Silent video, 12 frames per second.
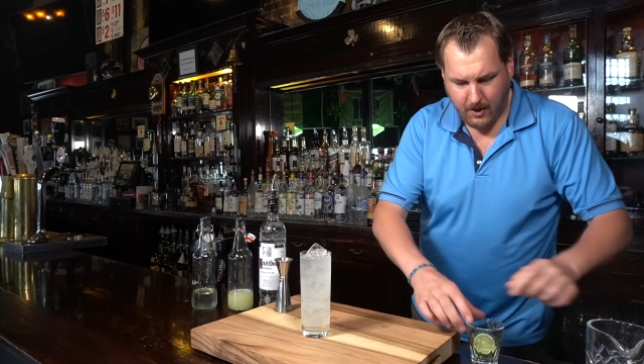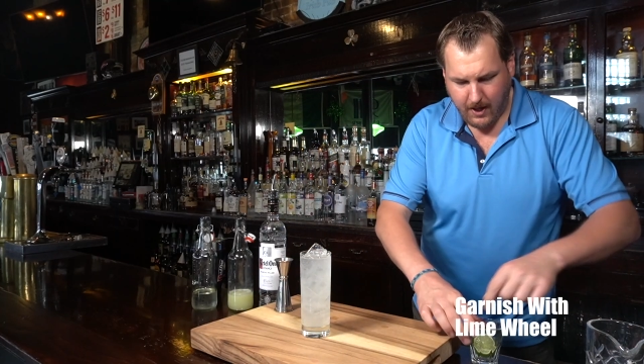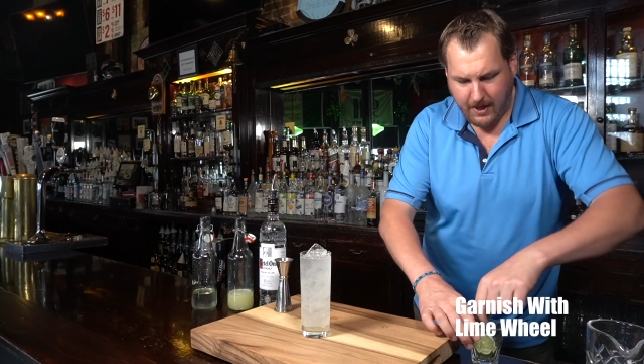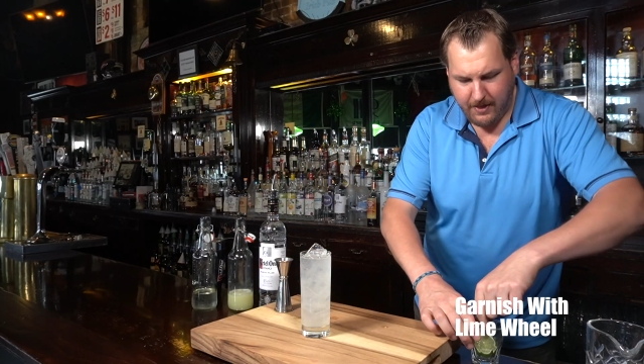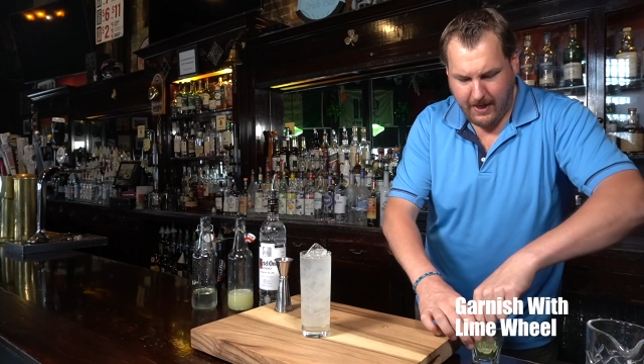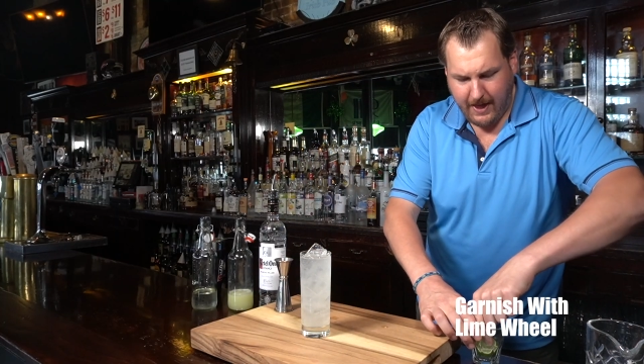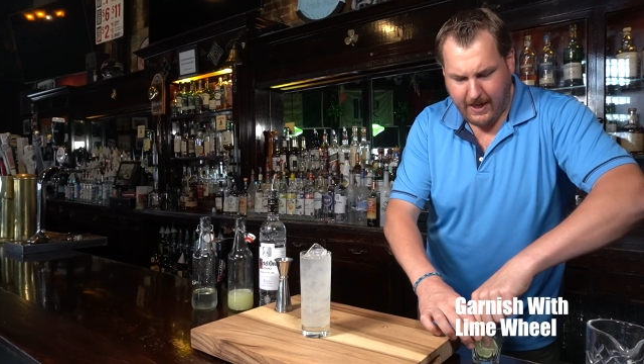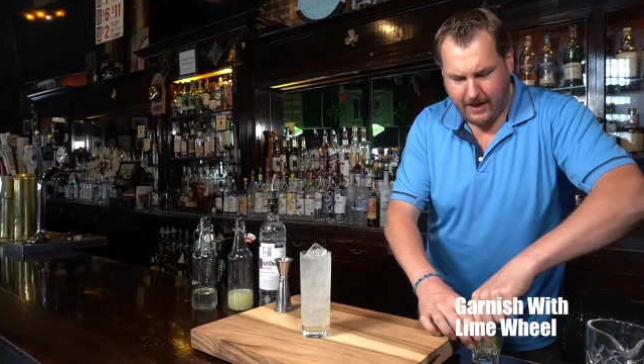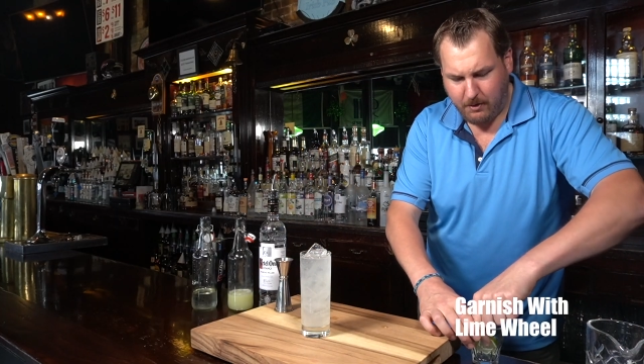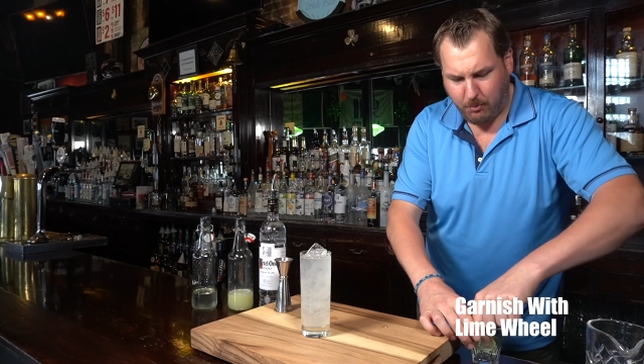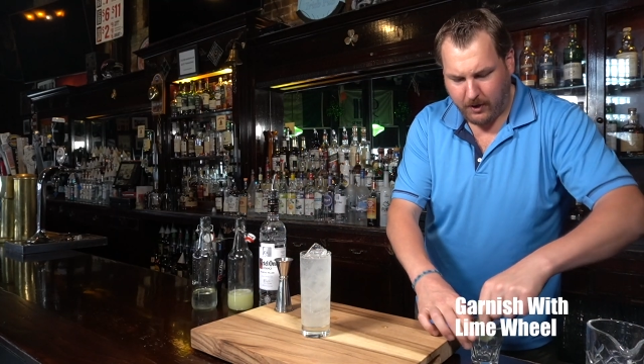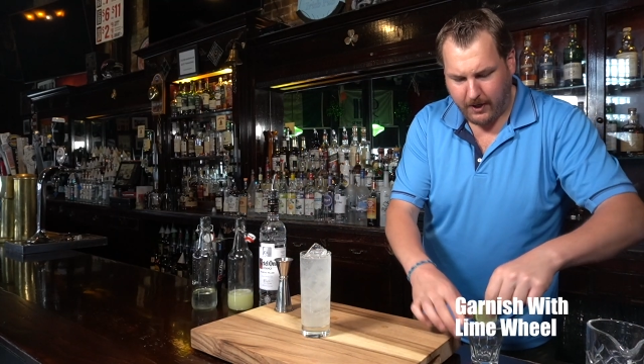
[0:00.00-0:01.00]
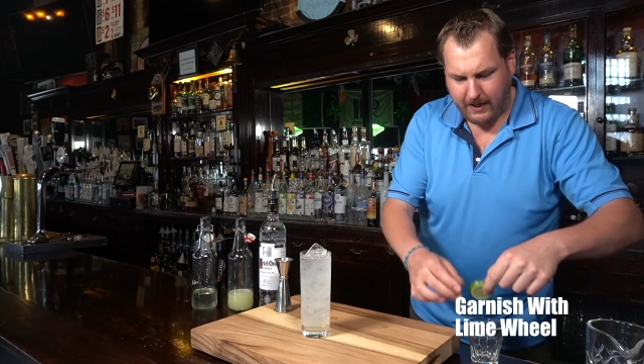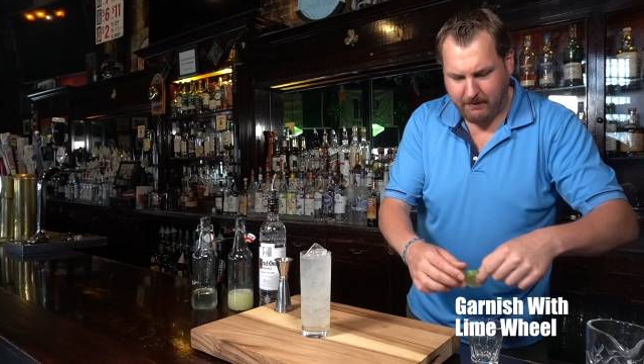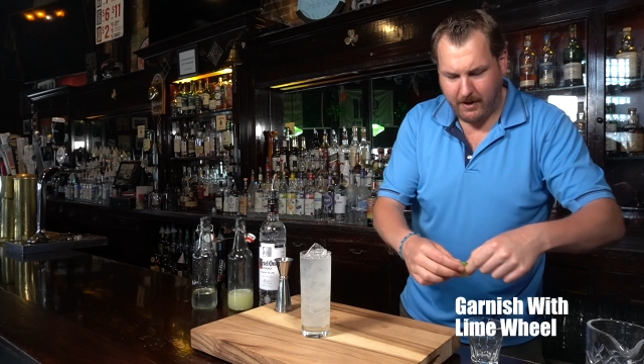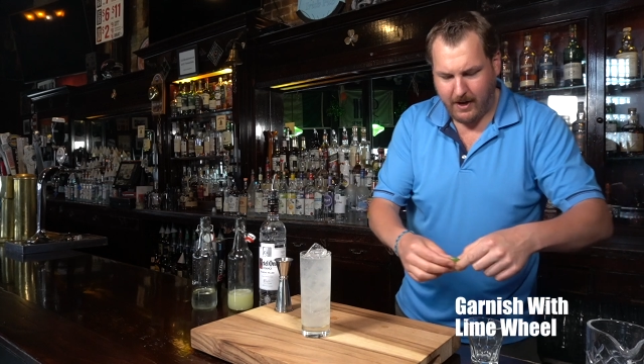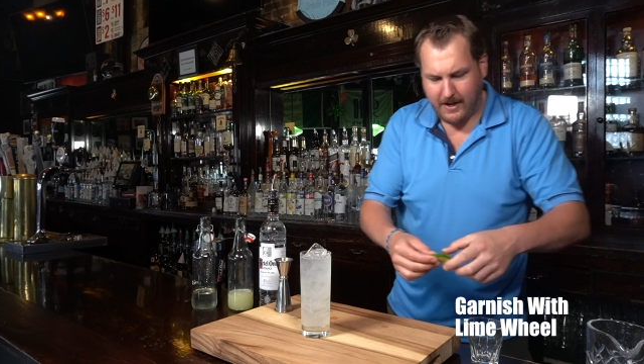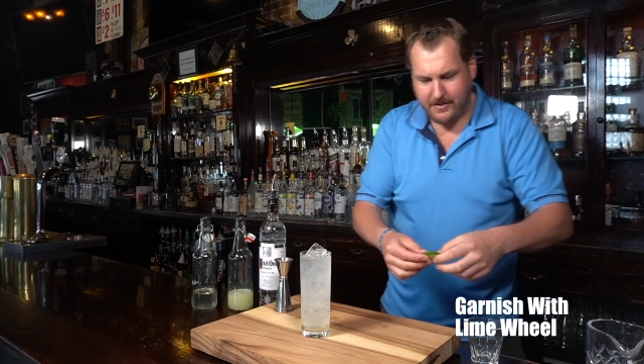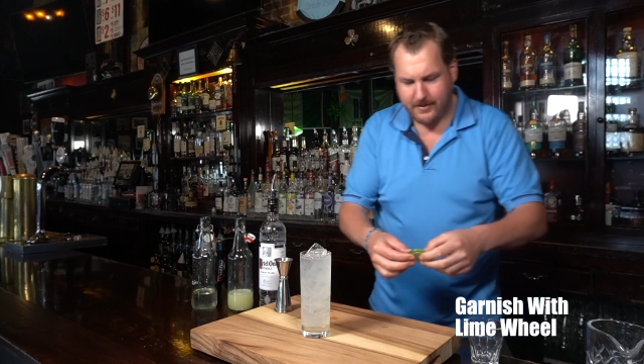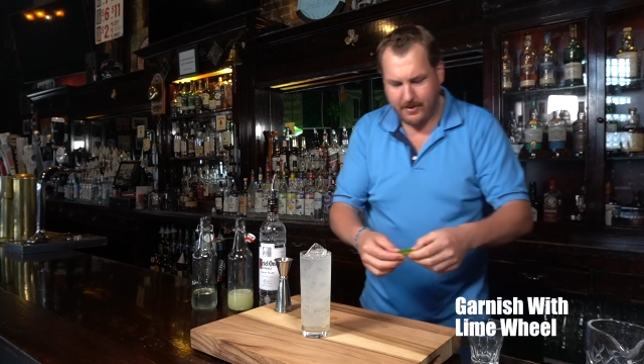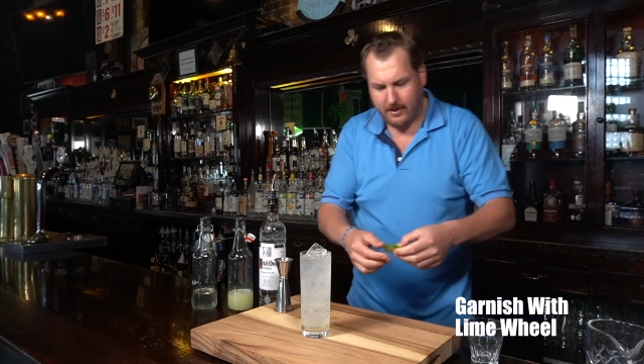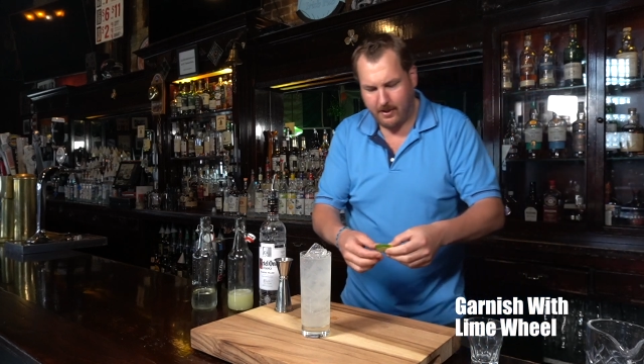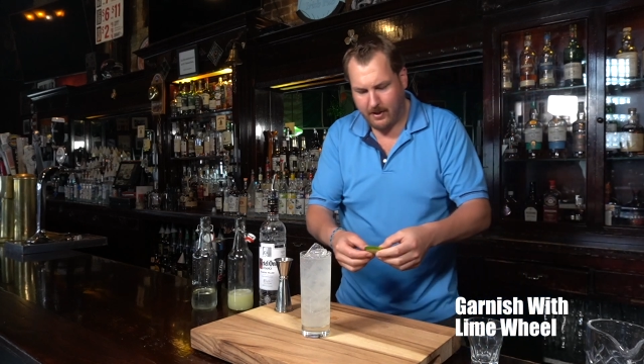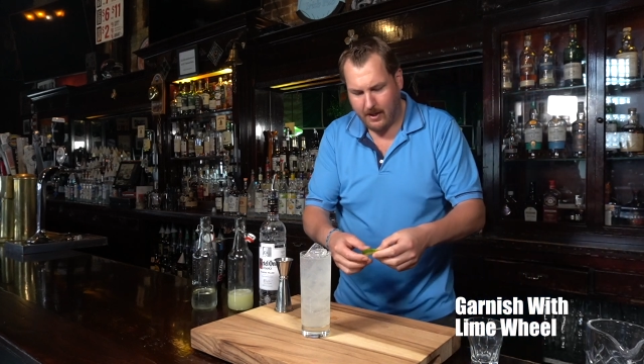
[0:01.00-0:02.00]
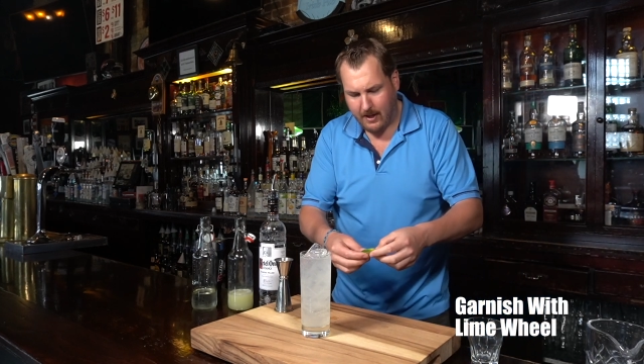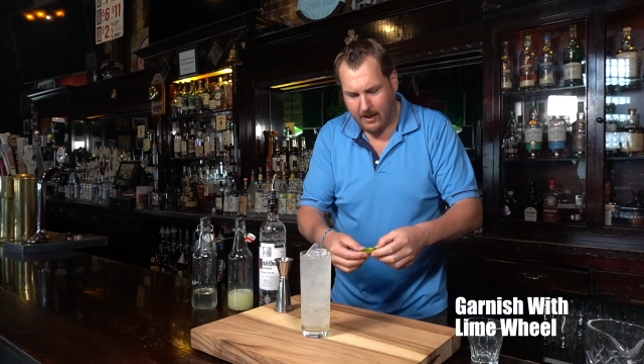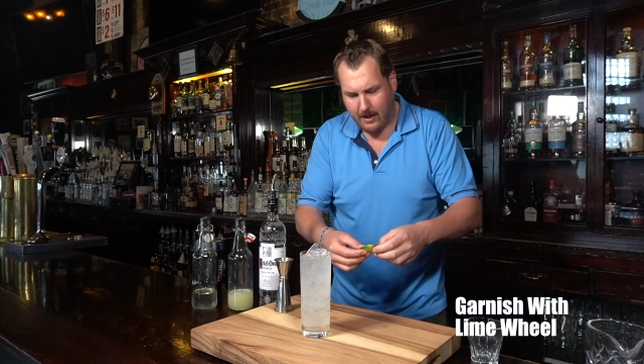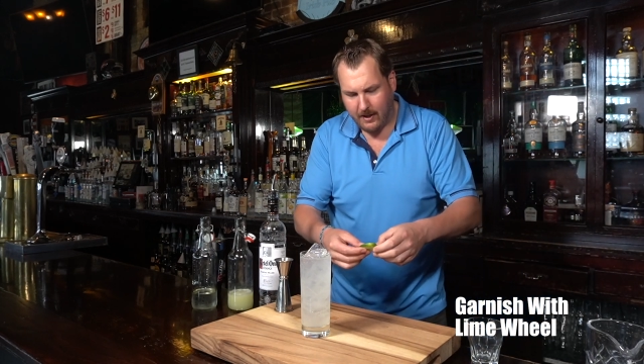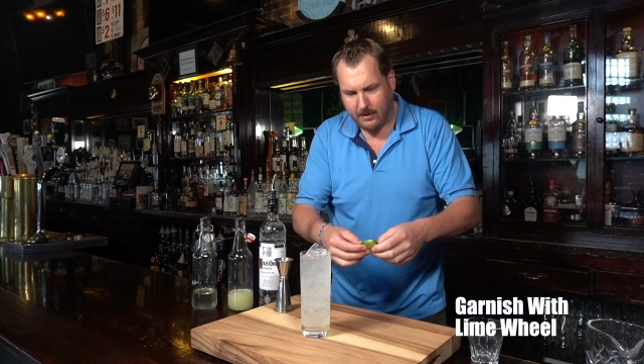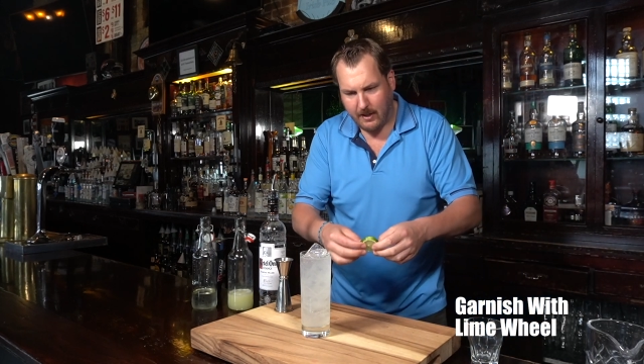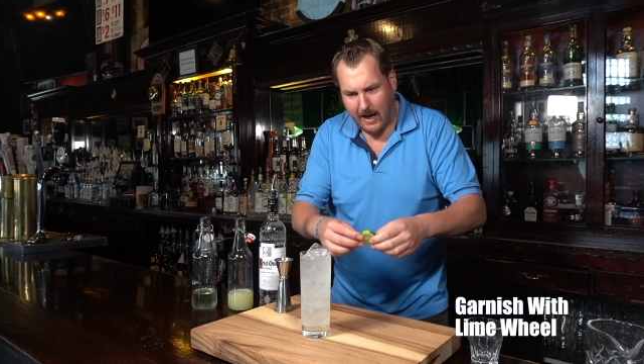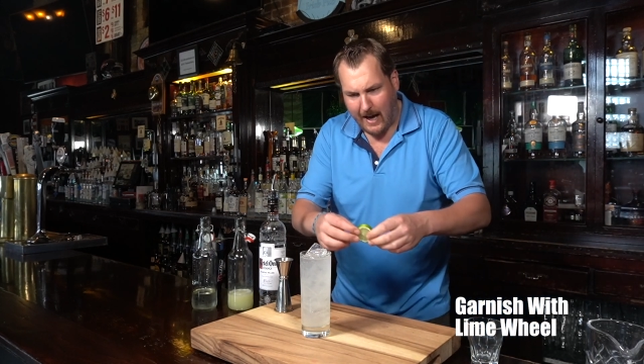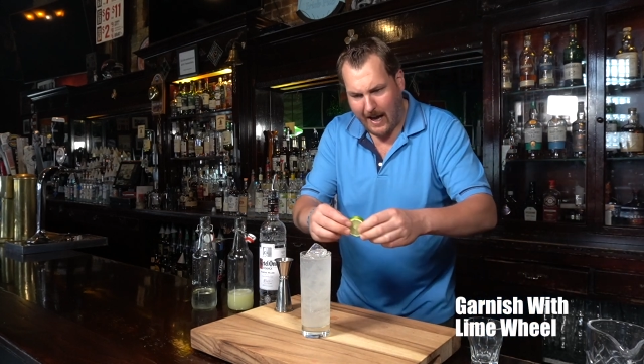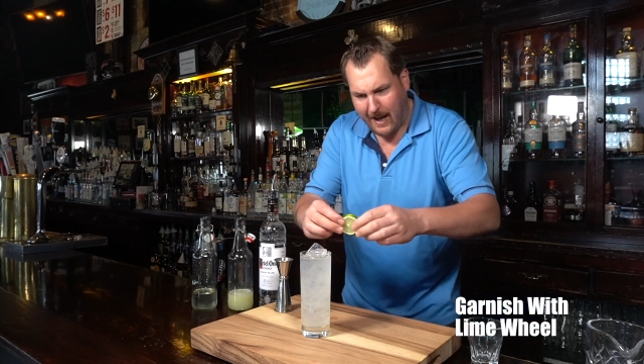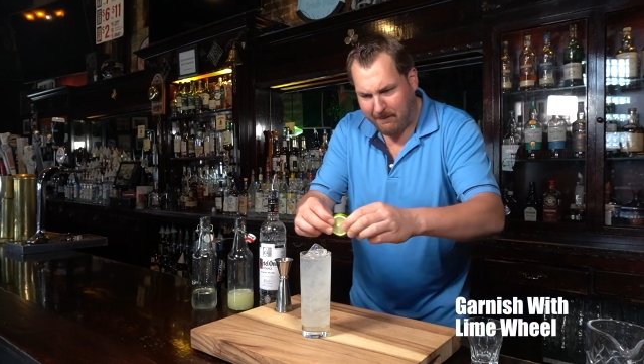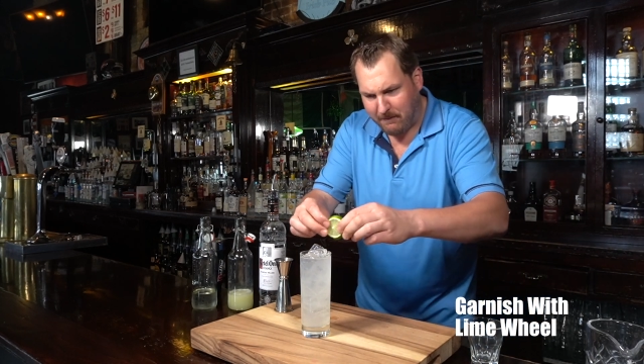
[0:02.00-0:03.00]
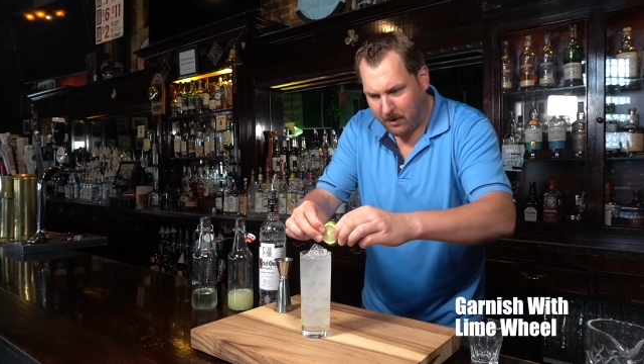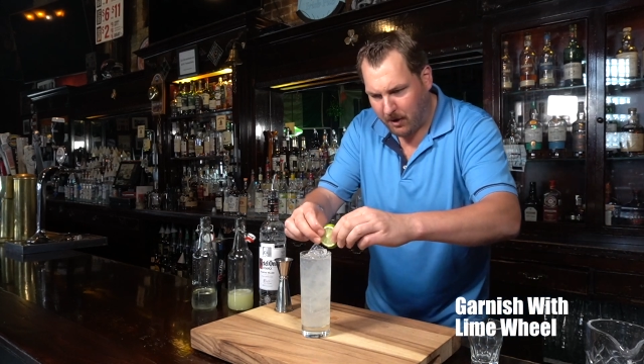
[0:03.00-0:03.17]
And then we're going to give it a nice lime